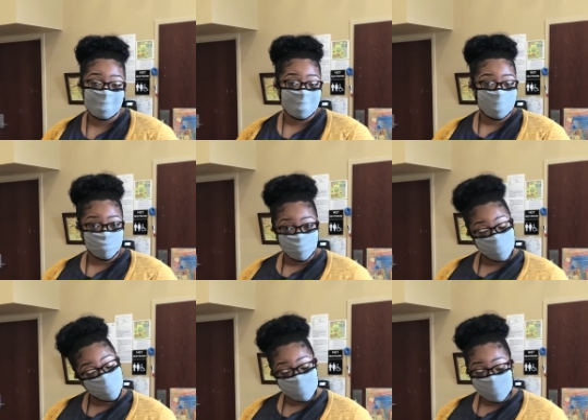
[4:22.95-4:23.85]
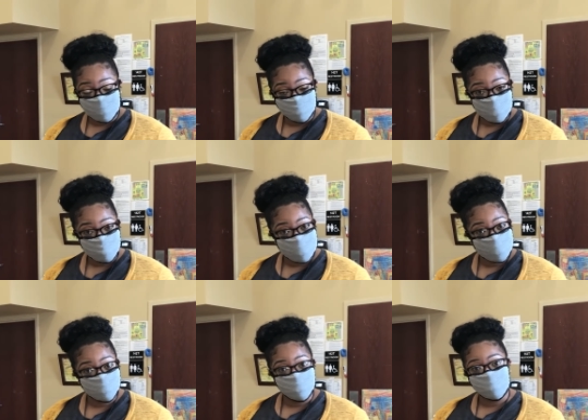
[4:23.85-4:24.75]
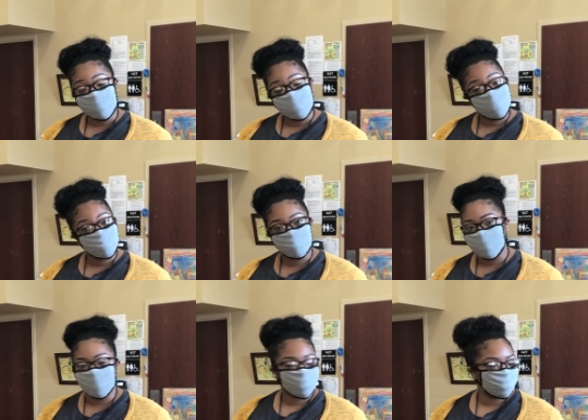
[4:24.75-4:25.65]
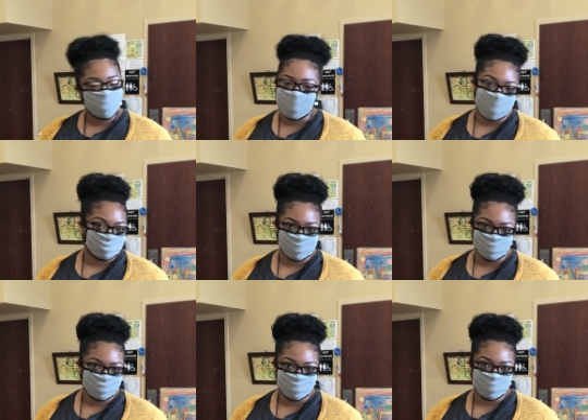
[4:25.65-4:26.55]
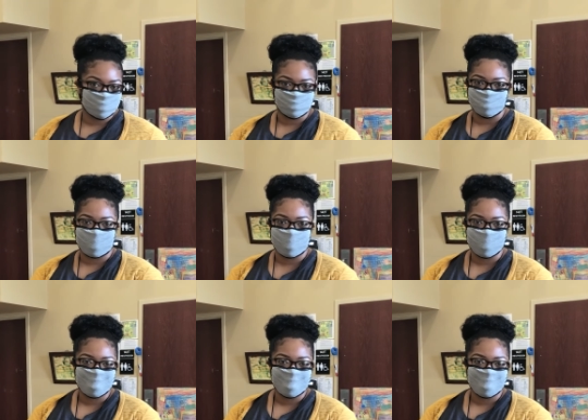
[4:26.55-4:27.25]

If you would like to wear a mask, you can, but you don't have to. It's okay.